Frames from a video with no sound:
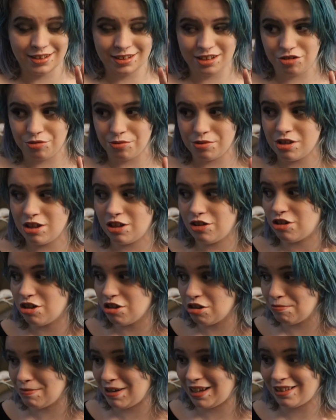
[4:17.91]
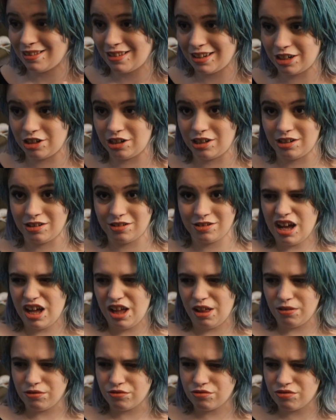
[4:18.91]
That's one of the two main things.
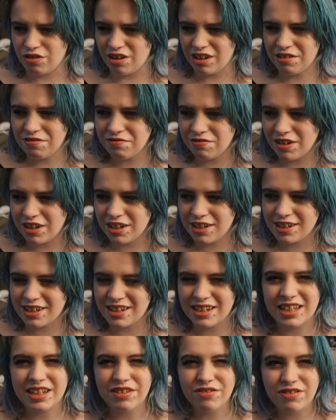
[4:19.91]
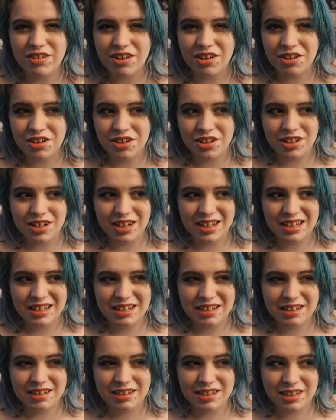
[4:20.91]
I'll try and find a leaflet on it
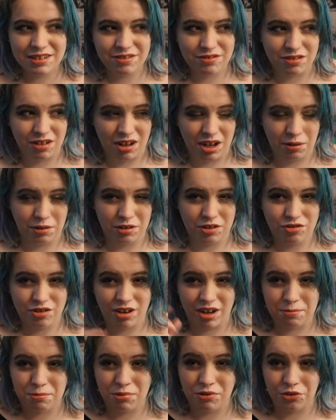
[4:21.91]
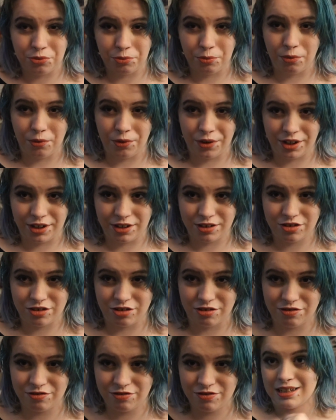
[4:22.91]
later. If not, I'm going to try and put the warning
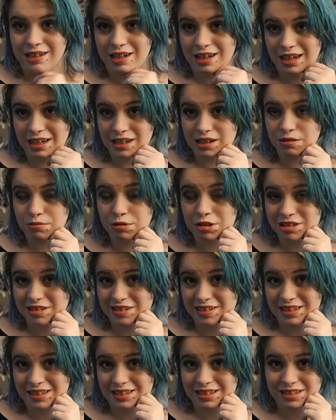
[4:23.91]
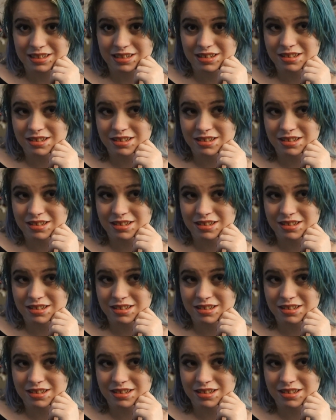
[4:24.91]
stuff. I hope it's there.